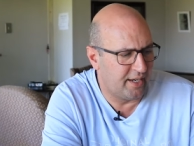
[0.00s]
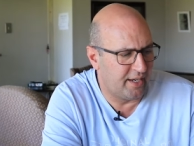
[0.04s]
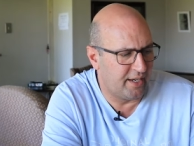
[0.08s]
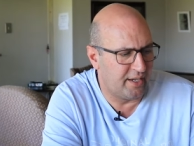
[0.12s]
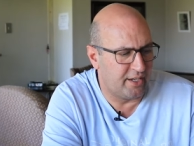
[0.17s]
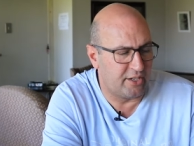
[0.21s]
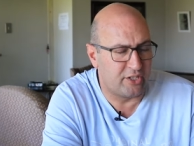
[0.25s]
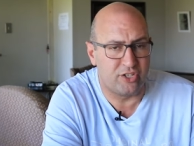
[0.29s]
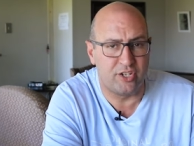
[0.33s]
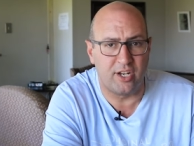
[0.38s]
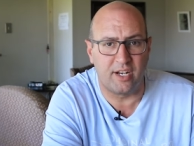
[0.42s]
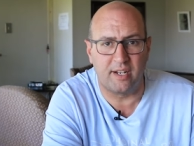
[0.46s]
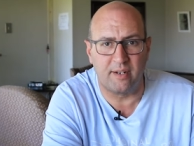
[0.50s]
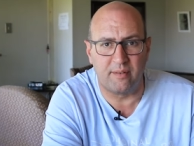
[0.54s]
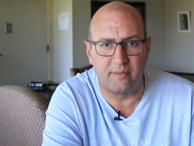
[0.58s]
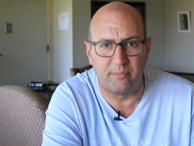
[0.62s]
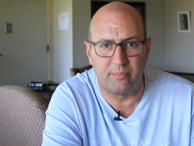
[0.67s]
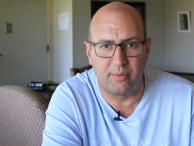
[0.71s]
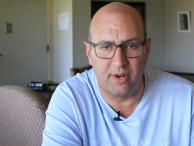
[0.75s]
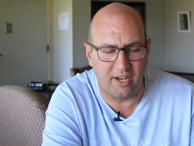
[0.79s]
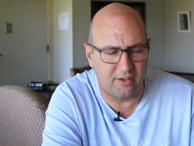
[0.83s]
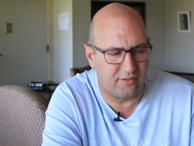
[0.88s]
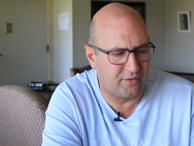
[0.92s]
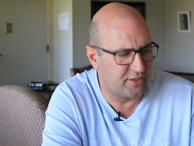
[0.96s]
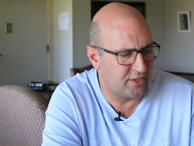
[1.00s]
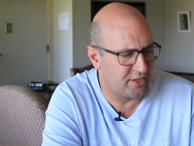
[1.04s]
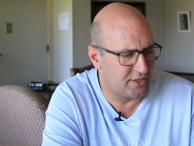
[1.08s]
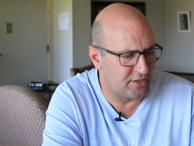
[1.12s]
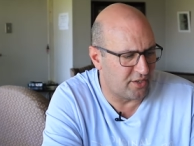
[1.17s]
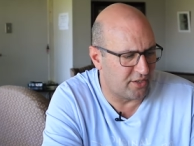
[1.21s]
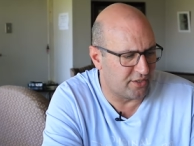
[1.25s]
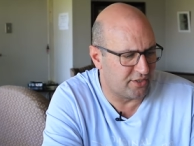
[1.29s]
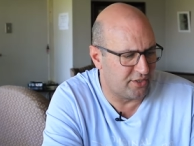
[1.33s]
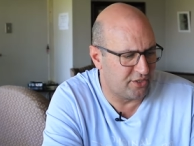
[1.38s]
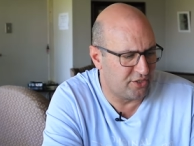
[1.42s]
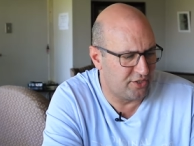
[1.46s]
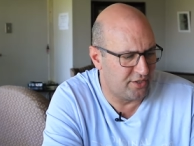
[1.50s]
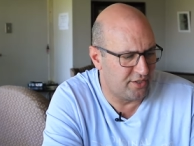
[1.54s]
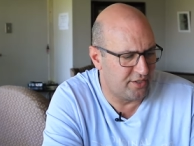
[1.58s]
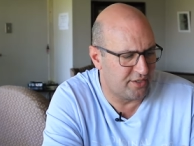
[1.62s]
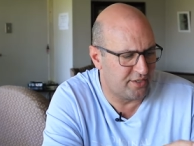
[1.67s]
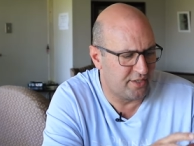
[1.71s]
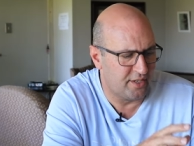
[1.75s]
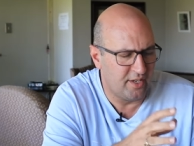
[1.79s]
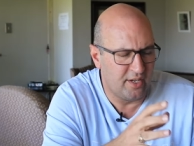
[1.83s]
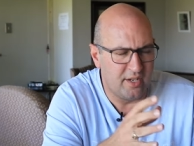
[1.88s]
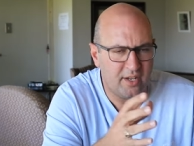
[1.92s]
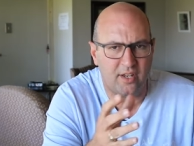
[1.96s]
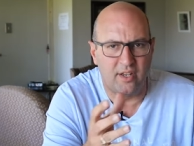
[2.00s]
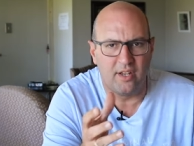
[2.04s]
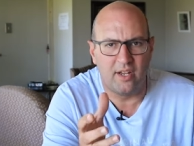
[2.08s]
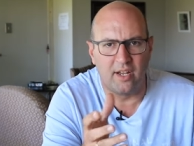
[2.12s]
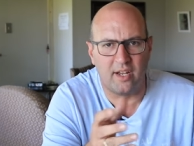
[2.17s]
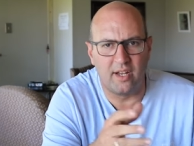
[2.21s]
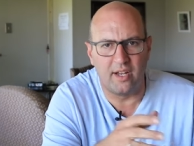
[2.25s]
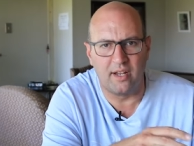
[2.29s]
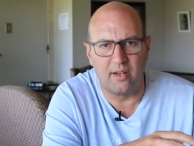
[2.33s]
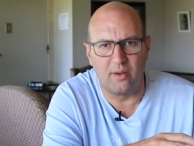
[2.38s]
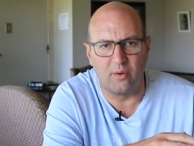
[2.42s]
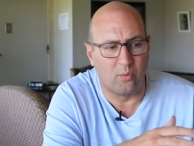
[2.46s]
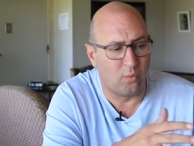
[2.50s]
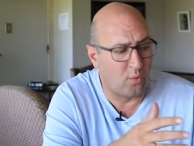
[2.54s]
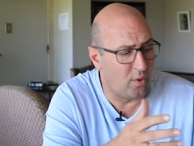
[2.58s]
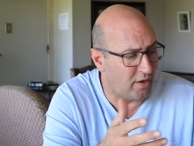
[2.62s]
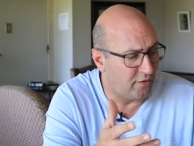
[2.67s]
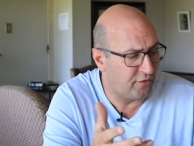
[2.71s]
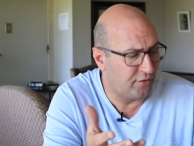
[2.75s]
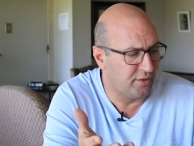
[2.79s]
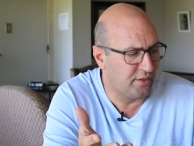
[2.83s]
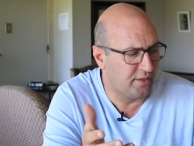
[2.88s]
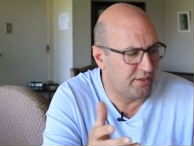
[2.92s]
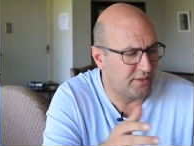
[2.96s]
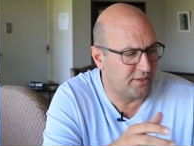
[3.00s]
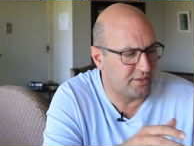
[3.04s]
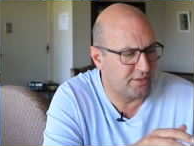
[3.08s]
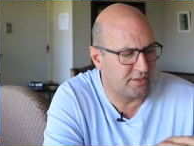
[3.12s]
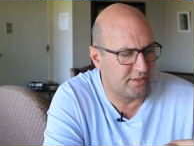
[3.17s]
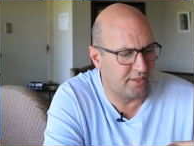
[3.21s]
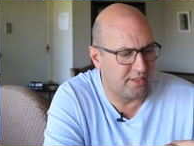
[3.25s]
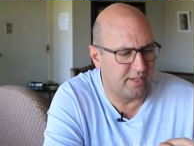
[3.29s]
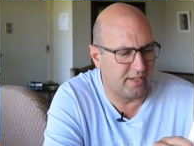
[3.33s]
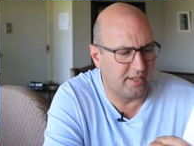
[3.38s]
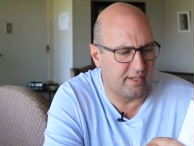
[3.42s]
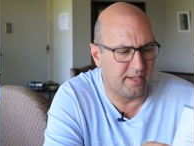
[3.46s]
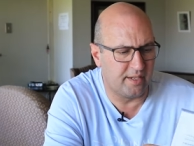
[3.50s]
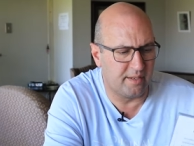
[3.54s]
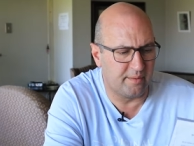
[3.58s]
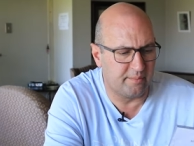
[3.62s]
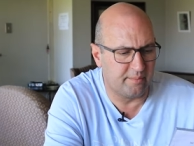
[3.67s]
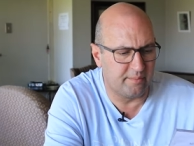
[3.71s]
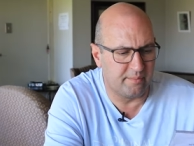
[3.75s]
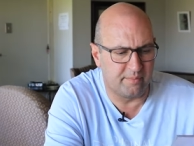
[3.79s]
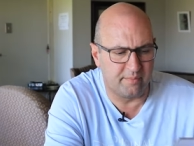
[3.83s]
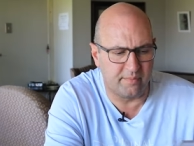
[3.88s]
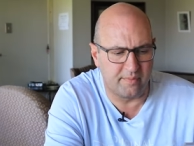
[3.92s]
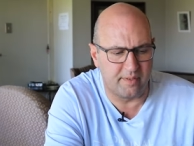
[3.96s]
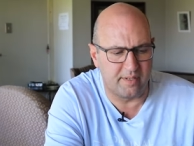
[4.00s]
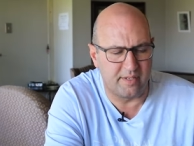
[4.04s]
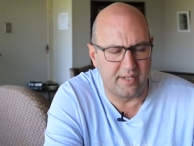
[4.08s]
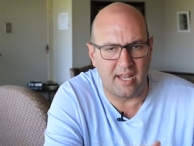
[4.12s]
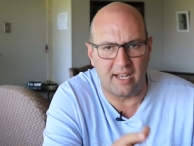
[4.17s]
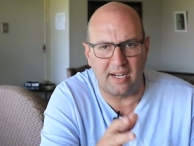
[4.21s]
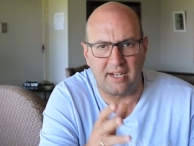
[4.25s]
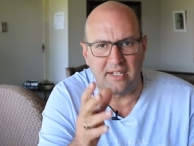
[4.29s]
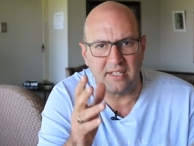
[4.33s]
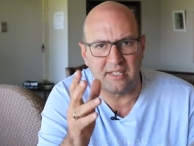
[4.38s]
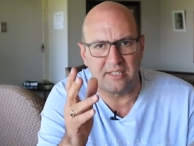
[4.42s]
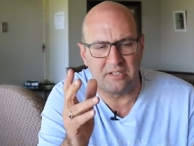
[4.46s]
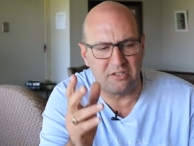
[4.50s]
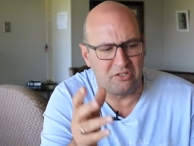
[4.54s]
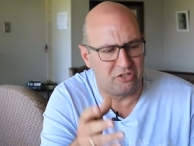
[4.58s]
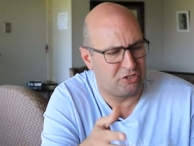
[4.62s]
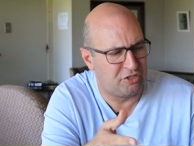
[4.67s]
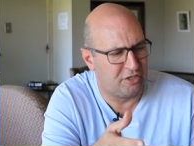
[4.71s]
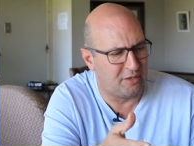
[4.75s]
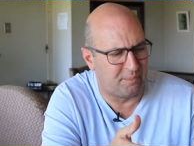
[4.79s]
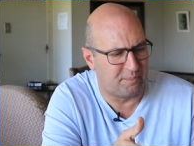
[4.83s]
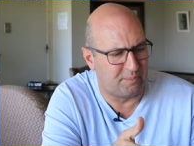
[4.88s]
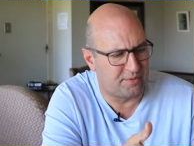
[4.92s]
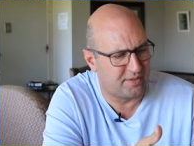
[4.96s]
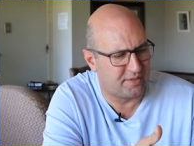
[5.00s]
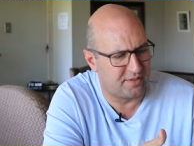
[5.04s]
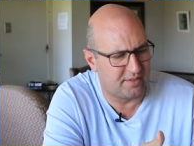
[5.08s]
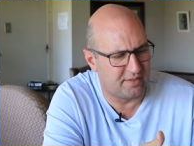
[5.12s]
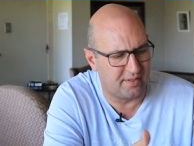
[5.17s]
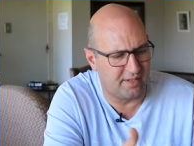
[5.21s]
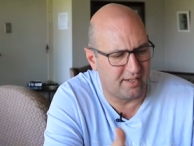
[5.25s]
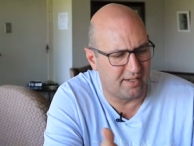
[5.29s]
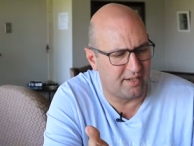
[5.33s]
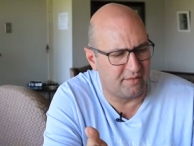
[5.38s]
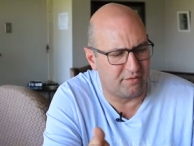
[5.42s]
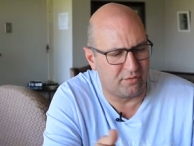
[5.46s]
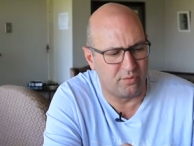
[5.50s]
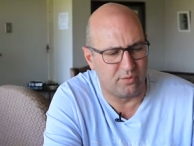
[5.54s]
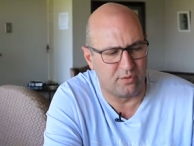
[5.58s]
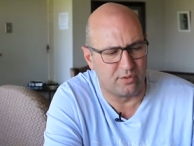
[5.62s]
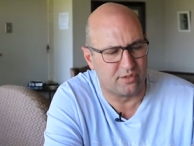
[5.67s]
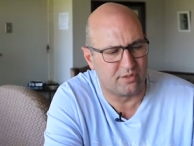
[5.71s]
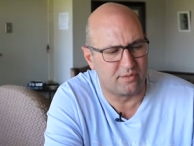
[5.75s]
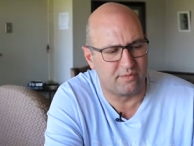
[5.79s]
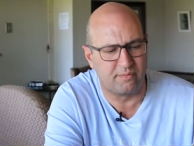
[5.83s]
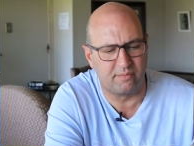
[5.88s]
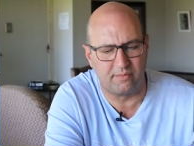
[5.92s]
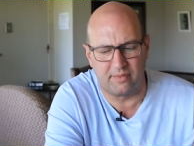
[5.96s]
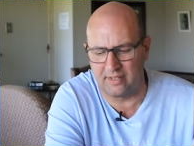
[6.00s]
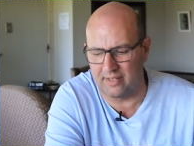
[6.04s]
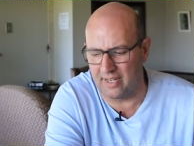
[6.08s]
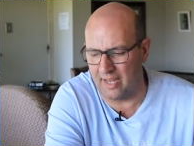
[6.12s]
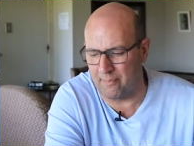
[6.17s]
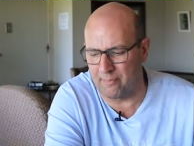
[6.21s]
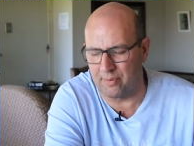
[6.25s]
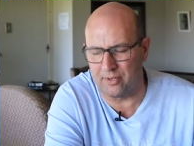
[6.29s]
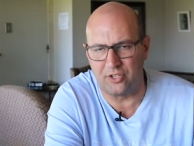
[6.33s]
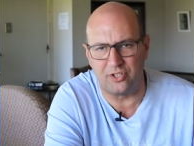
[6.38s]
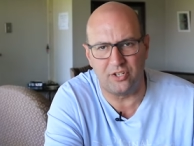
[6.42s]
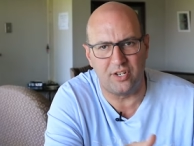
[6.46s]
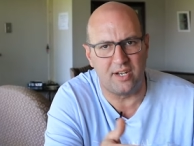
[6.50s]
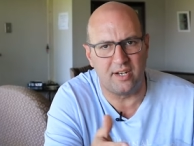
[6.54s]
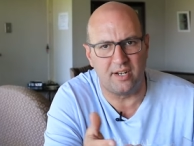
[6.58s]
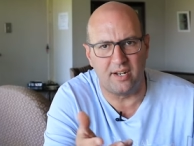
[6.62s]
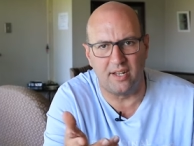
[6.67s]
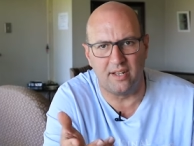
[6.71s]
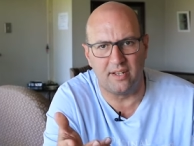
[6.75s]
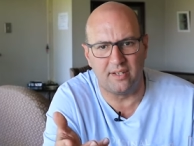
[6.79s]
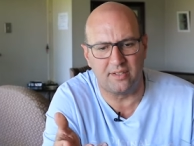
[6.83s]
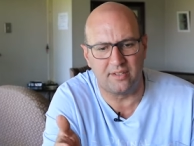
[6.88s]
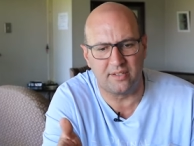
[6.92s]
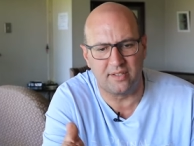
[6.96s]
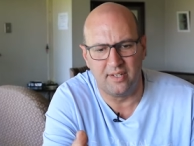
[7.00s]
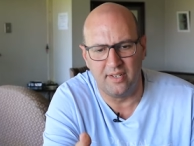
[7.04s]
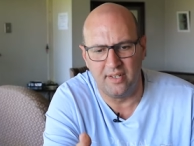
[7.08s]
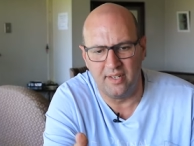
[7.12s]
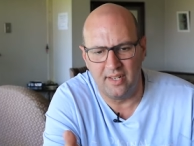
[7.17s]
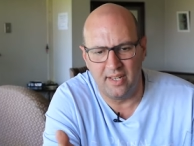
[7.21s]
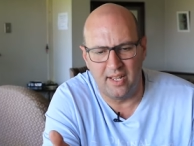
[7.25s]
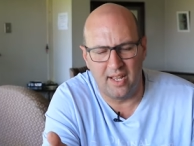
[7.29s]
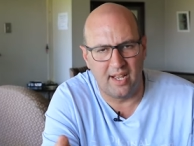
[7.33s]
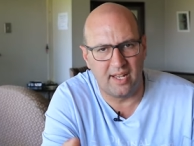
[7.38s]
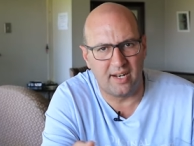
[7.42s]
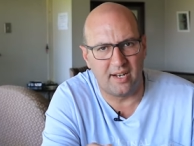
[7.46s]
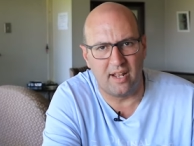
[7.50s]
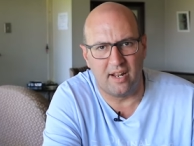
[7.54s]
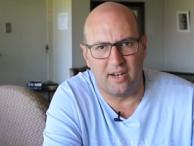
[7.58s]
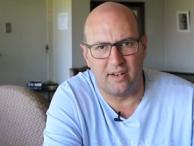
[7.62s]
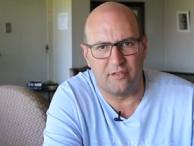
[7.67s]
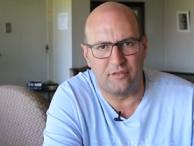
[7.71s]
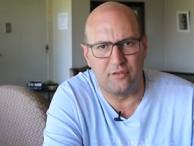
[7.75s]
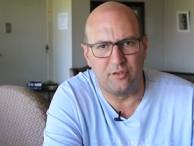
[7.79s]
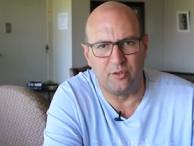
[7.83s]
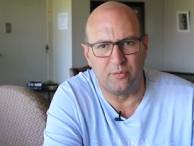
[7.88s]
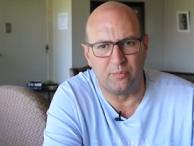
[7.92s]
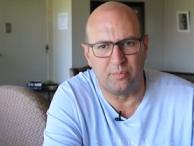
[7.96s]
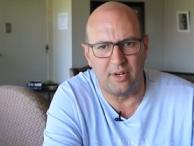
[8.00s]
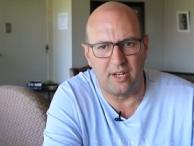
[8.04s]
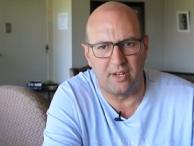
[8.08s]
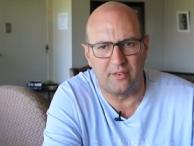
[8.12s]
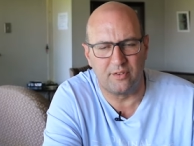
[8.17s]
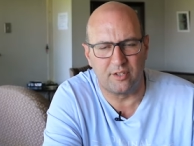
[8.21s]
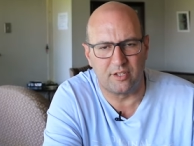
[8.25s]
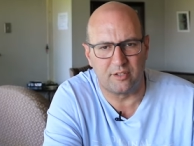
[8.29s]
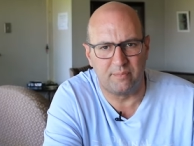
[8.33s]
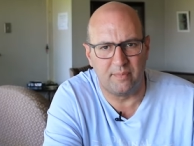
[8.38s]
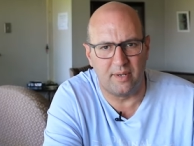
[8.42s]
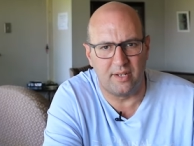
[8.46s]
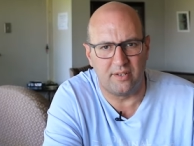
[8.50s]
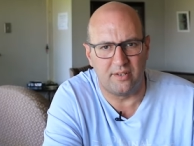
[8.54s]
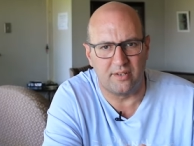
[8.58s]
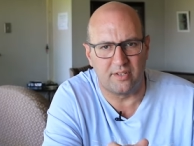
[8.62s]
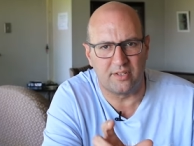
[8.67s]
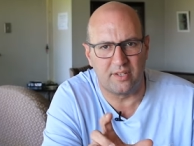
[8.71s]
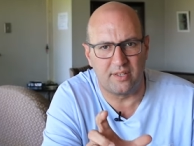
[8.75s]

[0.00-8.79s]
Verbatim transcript: uh, chicken breakfast sausages, uh, waffles, um, nuggets and chips, and of course cappuccinos, and, and a full breakfast menu.